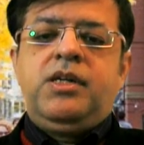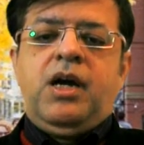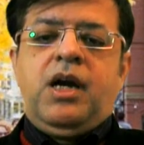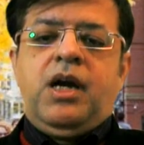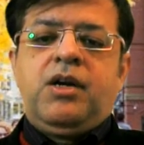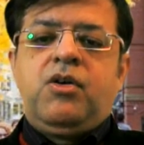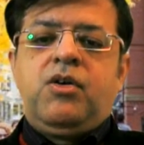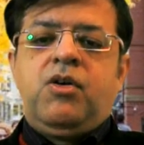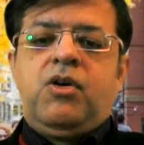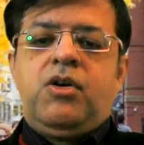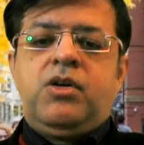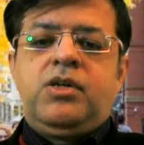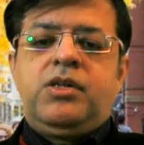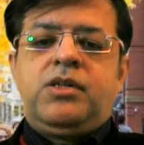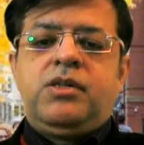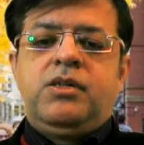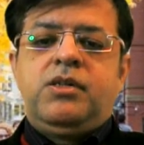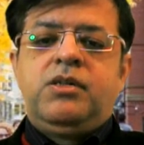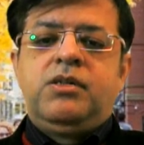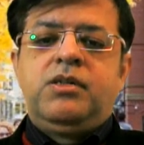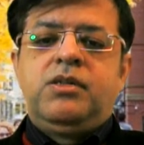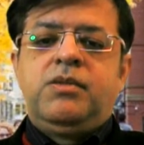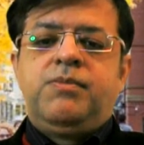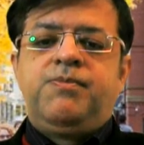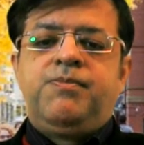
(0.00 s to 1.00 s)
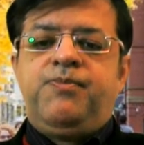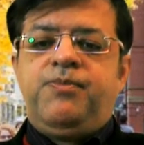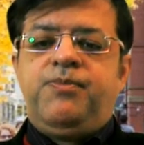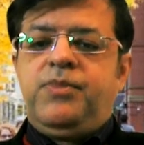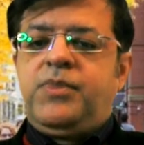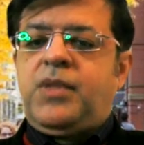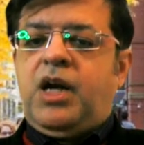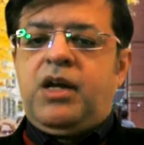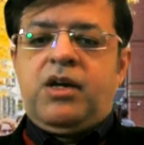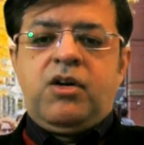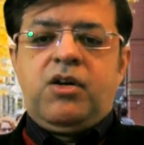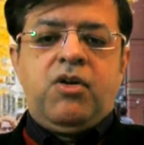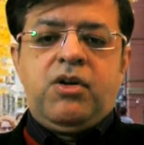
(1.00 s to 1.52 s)
I got a
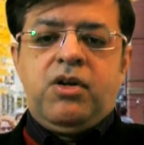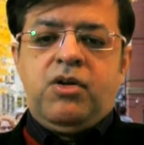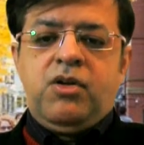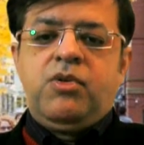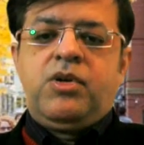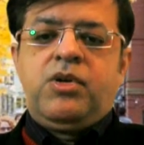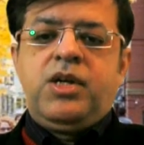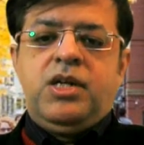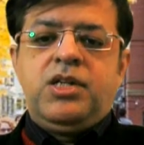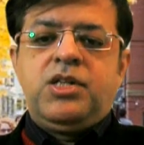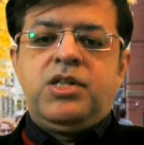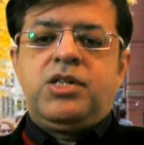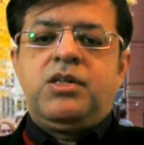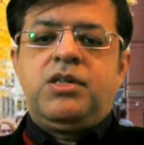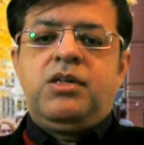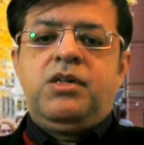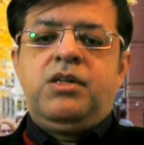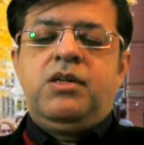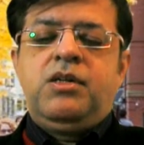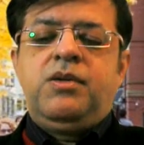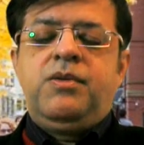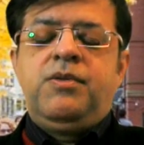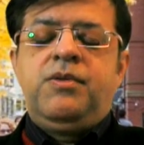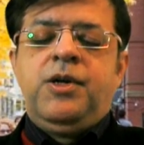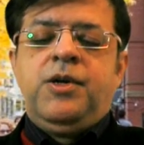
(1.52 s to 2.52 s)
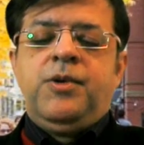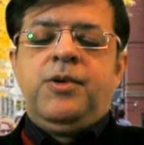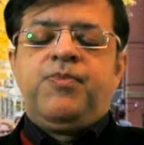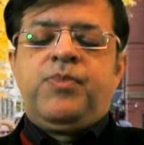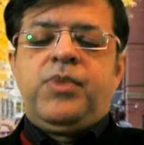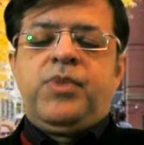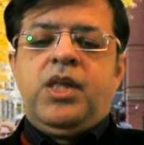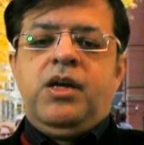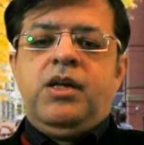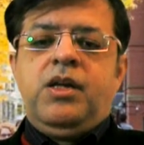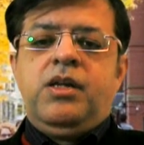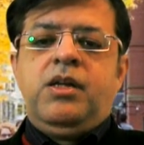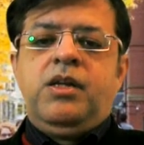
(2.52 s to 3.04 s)
location
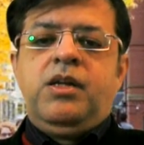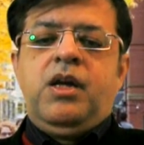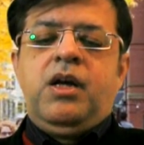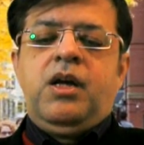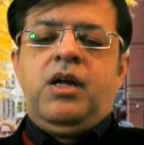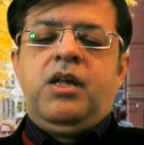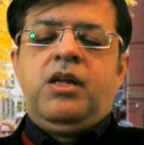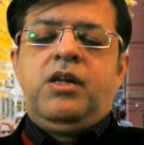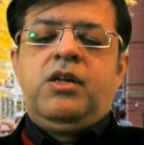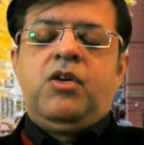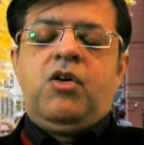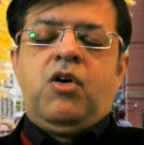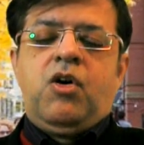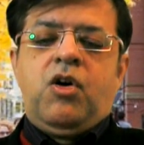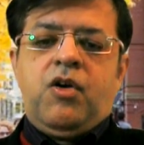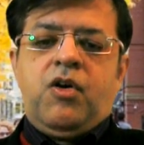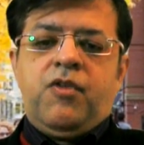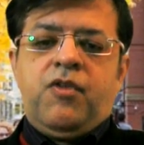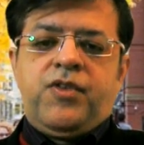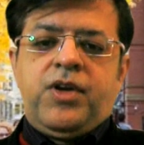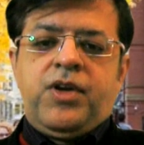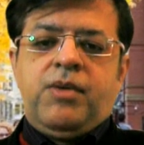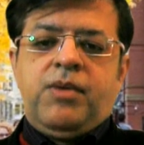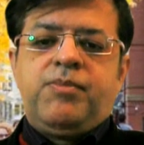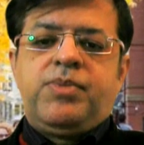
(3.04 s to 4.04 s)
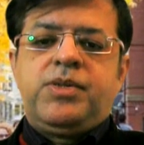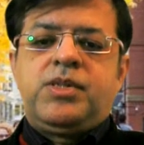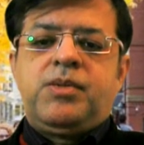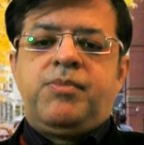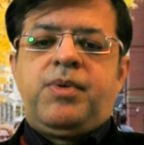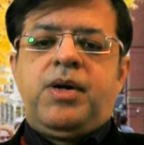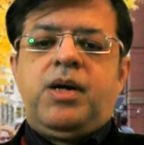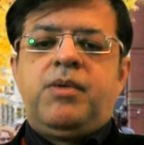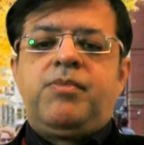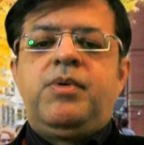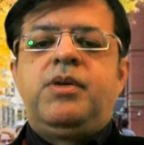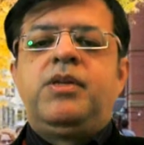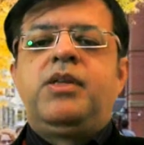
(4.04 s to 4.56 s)
in an off-campus
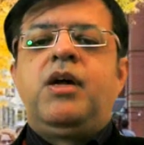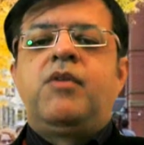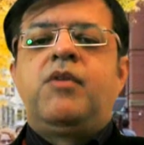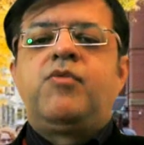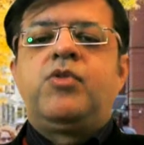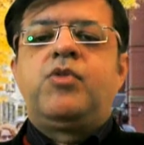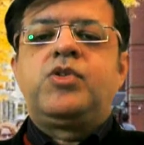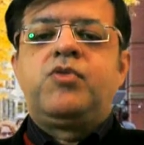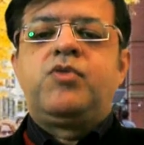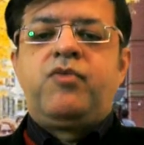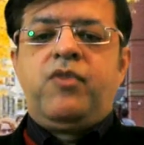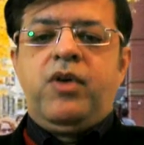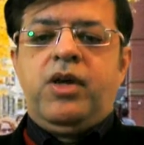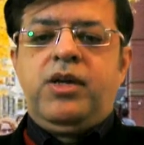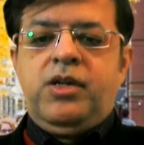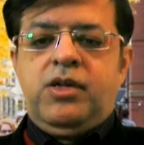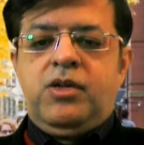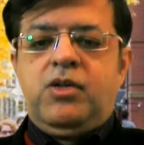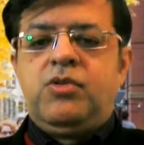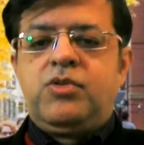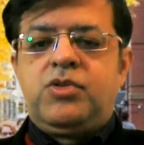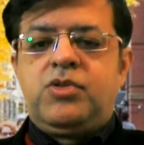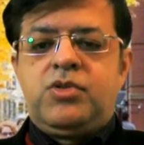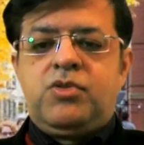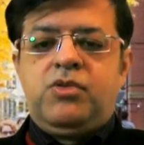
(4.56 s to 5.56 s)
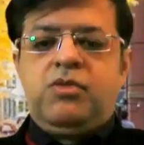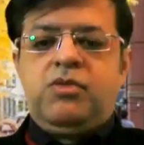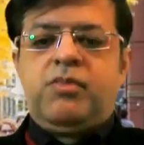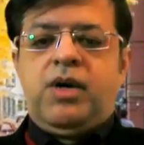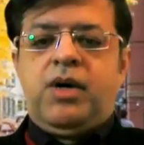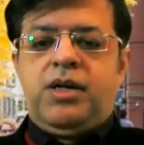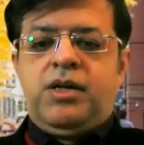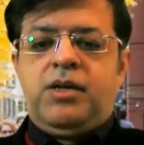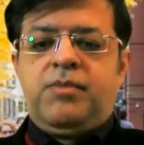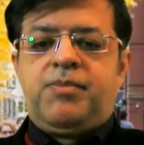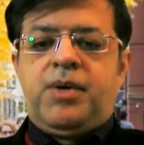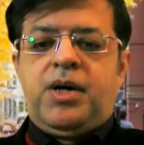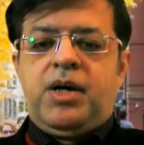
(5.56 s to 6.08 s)
apartment that was very close to my
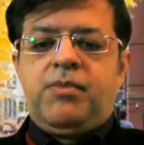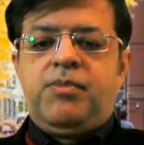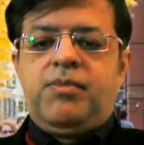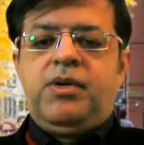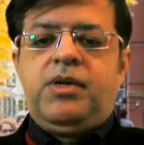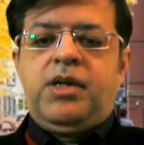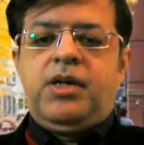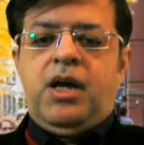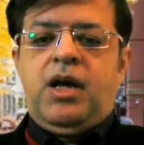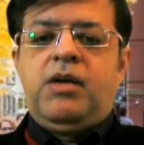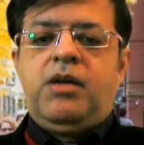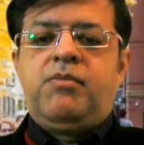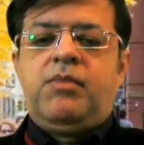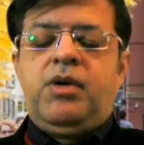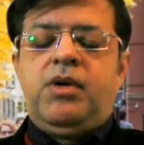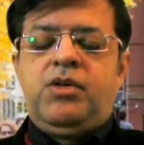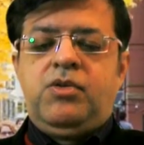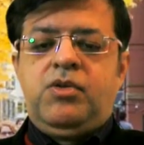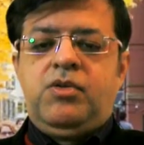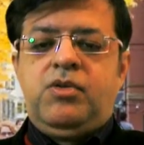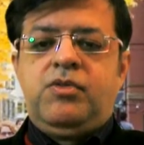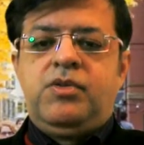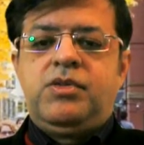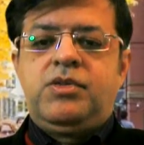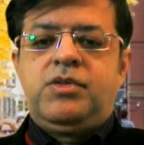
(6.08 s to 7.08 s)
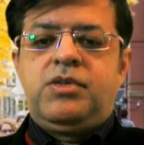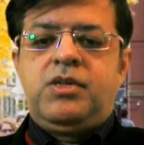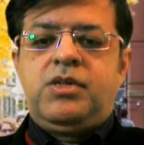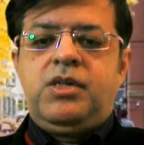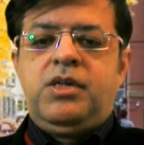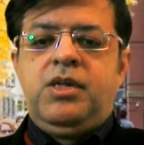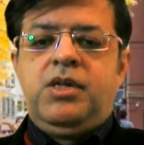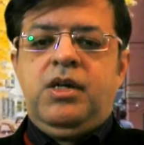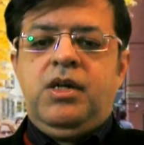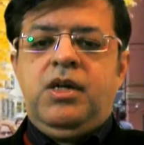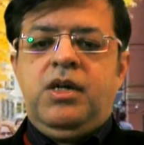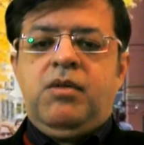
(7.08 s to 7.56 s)
department and my university.